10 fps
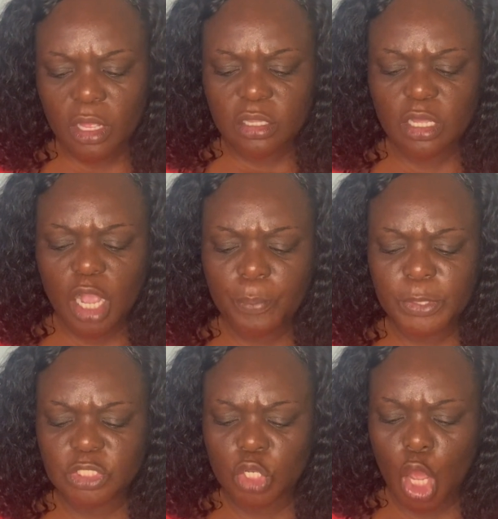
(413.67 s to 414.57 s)
The
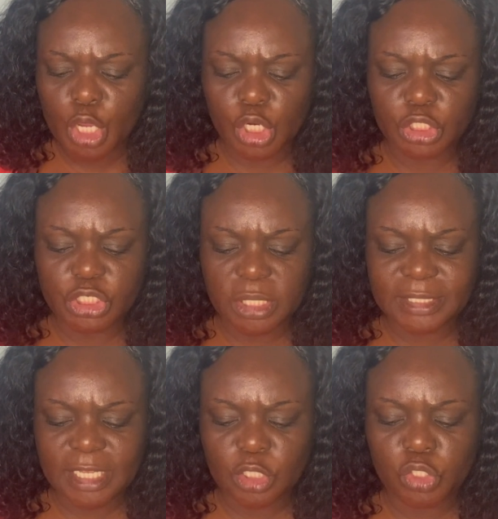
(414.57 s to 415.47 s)
couple's lawyer,
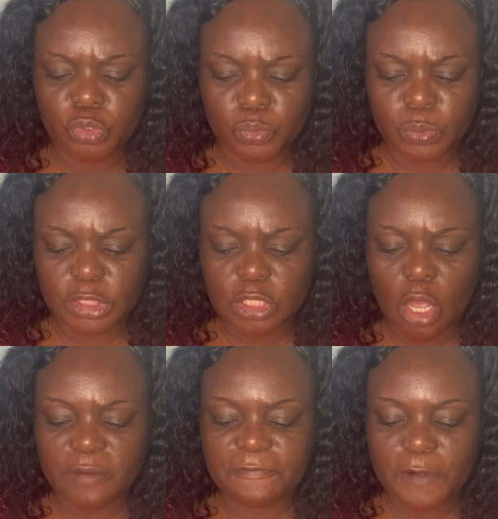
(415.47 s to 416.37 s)
Jonathan Hughes,
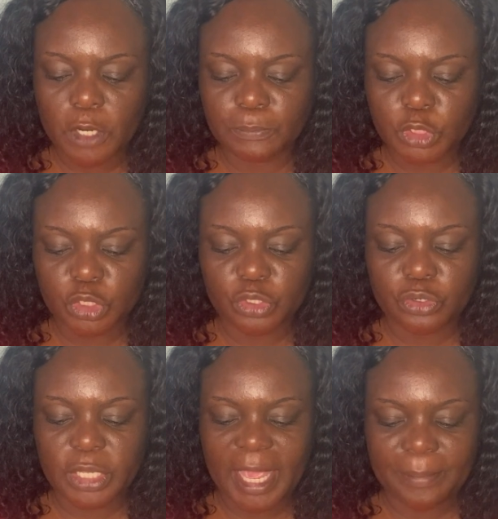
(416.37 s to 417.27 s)
confirmed to the
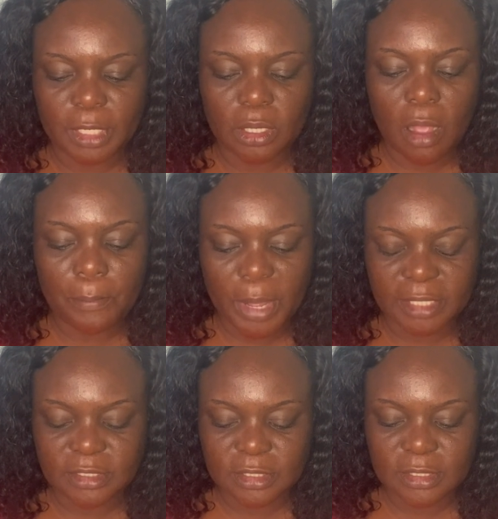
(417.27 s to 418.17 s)
Cayman
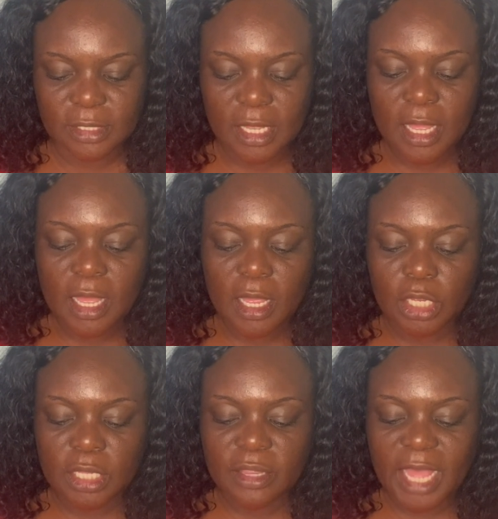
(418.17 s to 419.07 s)
Compass
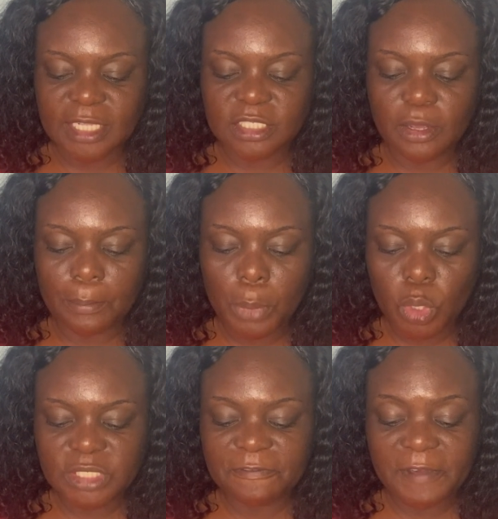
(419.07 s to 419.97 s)
that
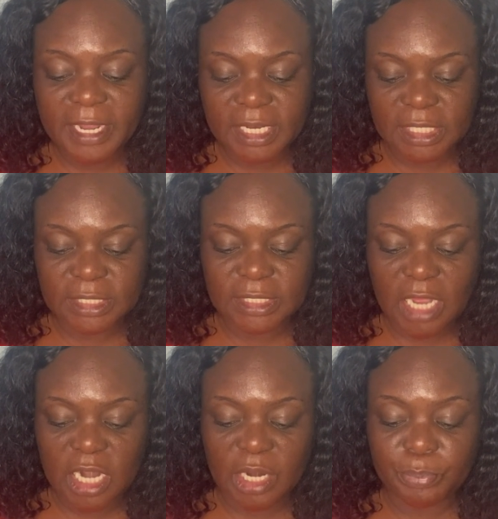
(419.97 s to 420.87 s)
both defendants
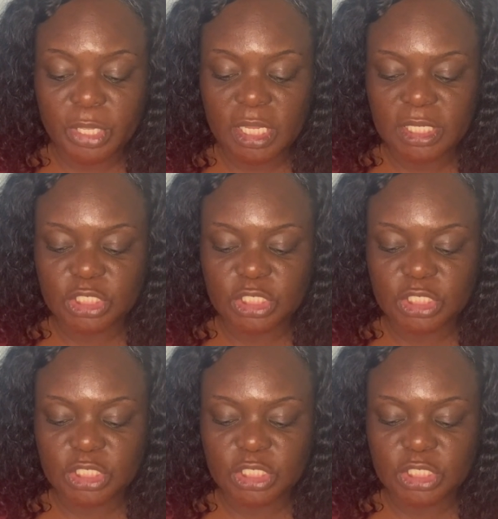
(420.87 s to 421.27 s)
are appealing